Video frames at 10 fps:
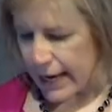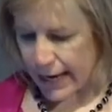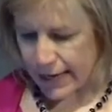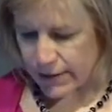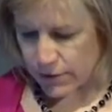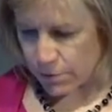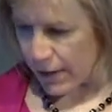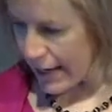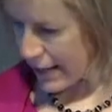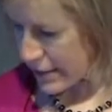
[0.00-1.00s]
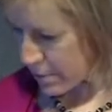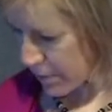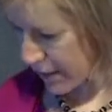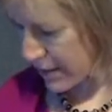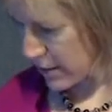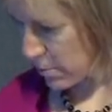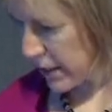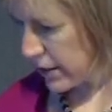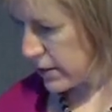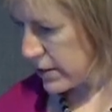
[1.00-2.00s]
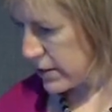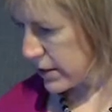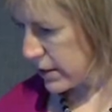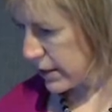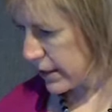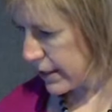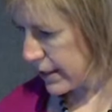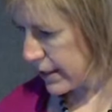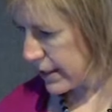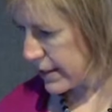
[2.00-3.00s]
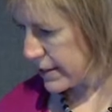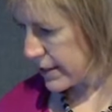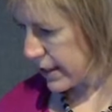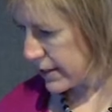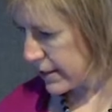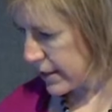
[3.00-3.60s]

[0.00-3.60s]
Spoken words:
And the way I explain it to parents in clinic is I